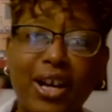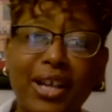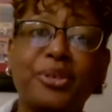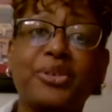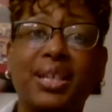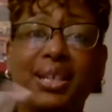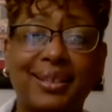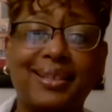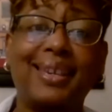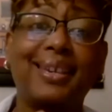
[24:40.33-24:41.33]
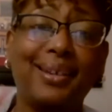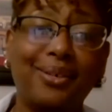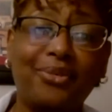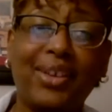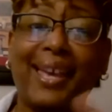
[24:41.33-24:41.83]
funnels his
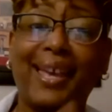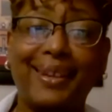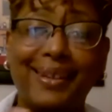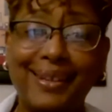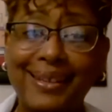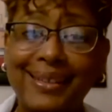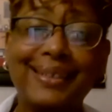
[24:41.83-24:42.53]
give and